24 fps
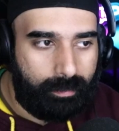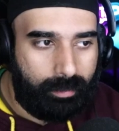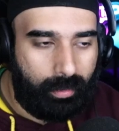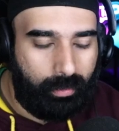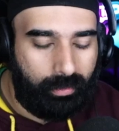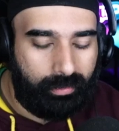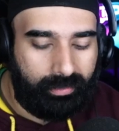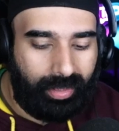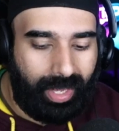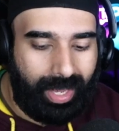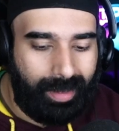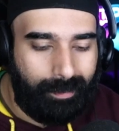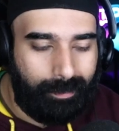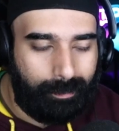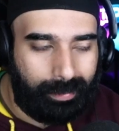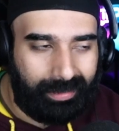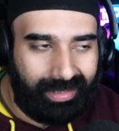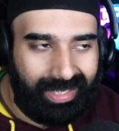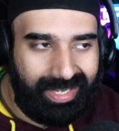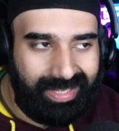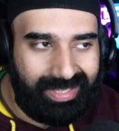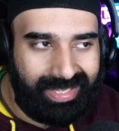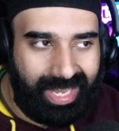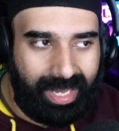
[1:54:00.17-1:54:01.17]
both time,
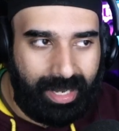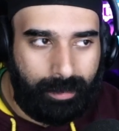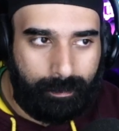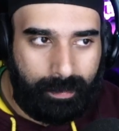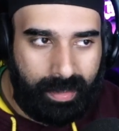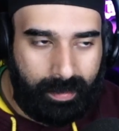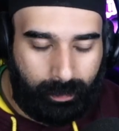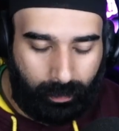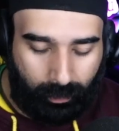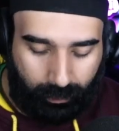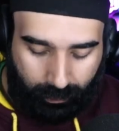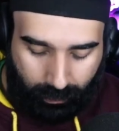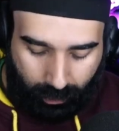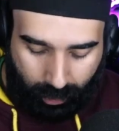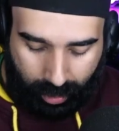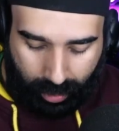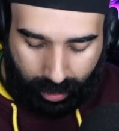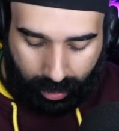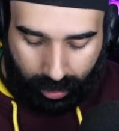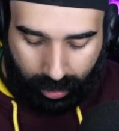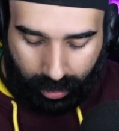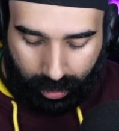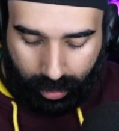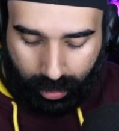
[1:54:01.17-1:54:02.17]
place, and people for
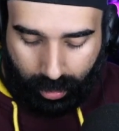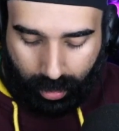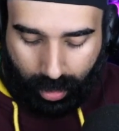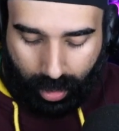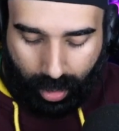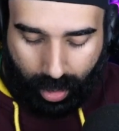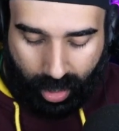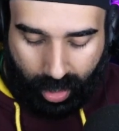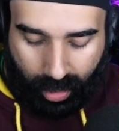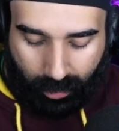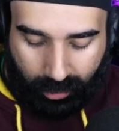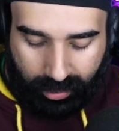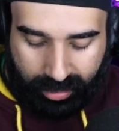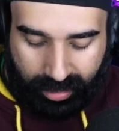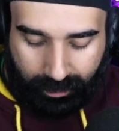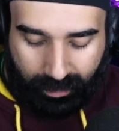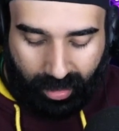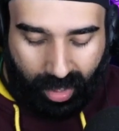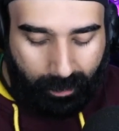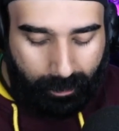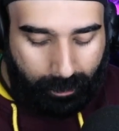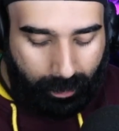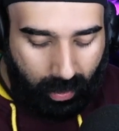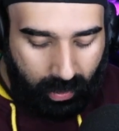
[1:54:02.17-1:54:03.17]
it, which I'm
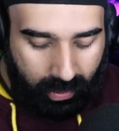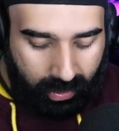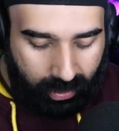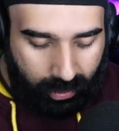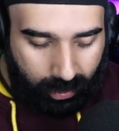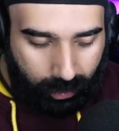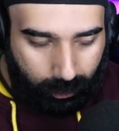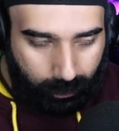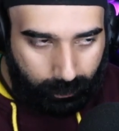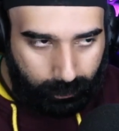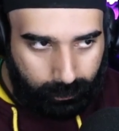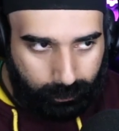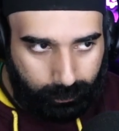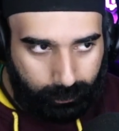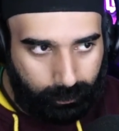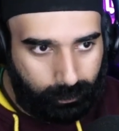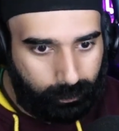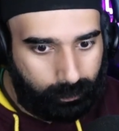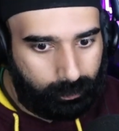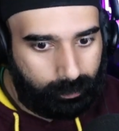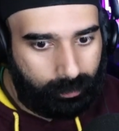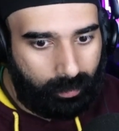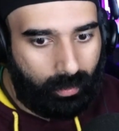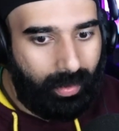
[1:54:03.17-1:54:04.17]
not opposed to.
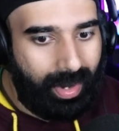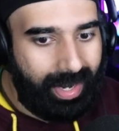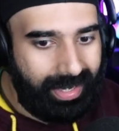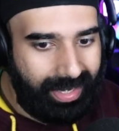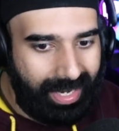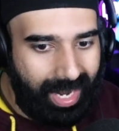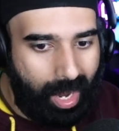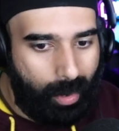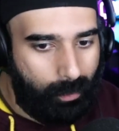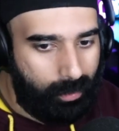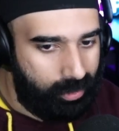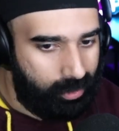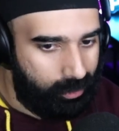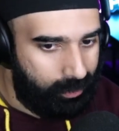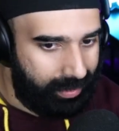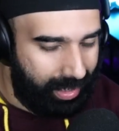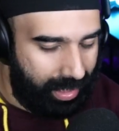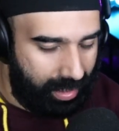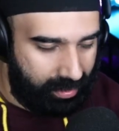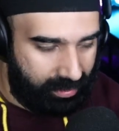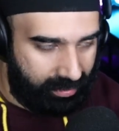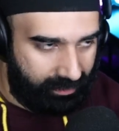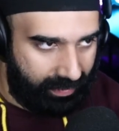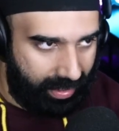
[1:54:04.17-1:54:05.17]
But right now we're doing
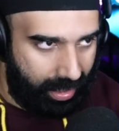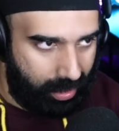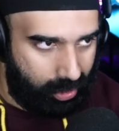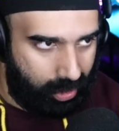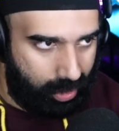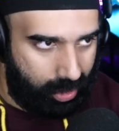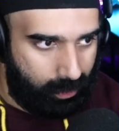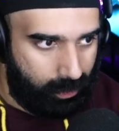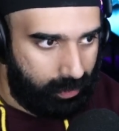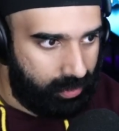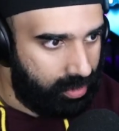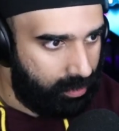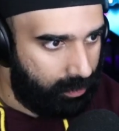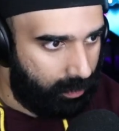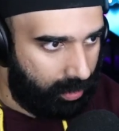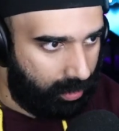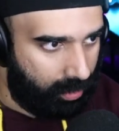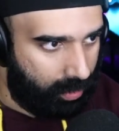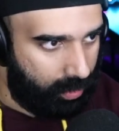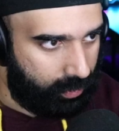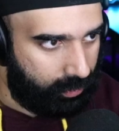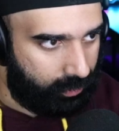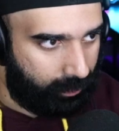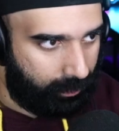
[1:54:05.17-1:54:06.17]
House of Ashes. We'll see where it
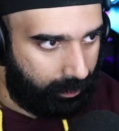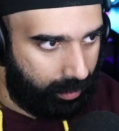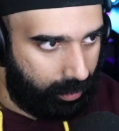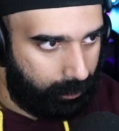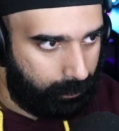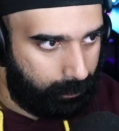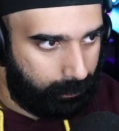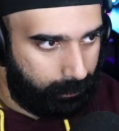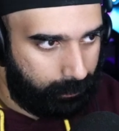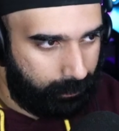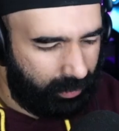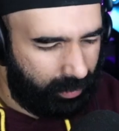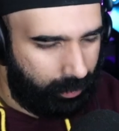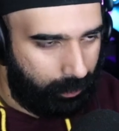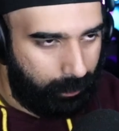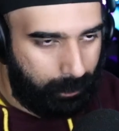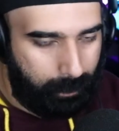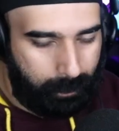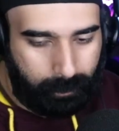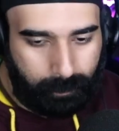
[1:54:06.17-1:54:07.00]
goes from there, you know?